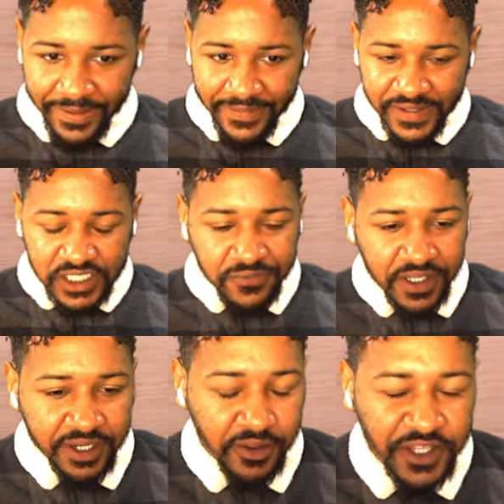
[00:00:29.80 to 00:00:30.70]
this
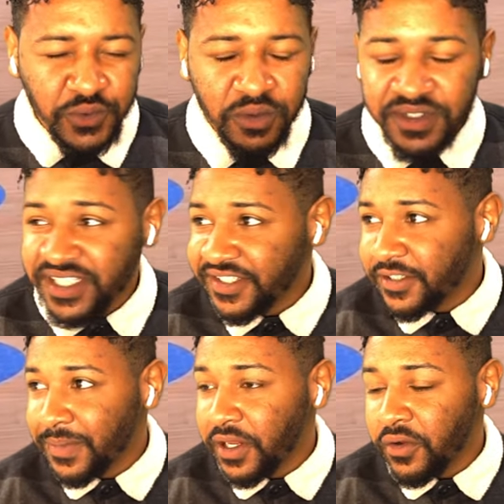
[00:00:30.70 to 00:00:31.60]
video, this one was sent
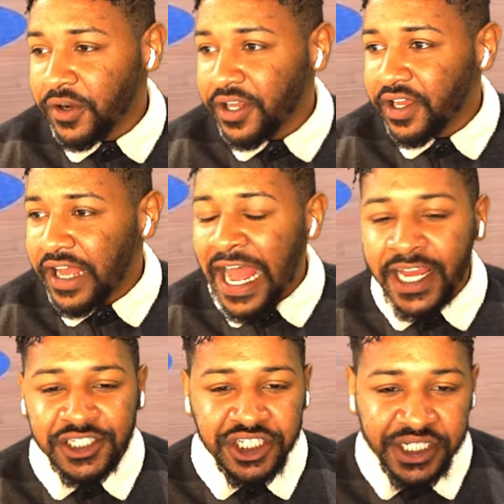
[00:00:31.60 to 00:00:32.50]
to me on
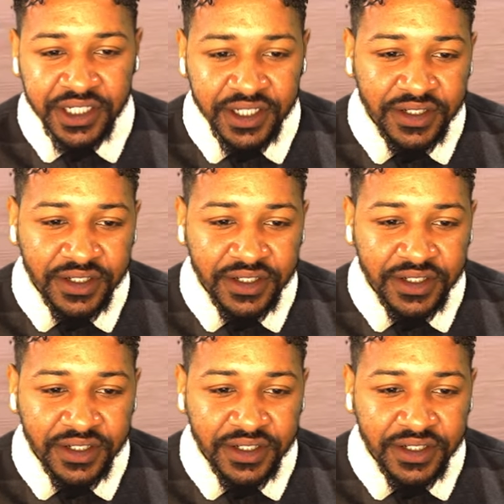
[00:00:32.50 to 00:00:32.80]
IG.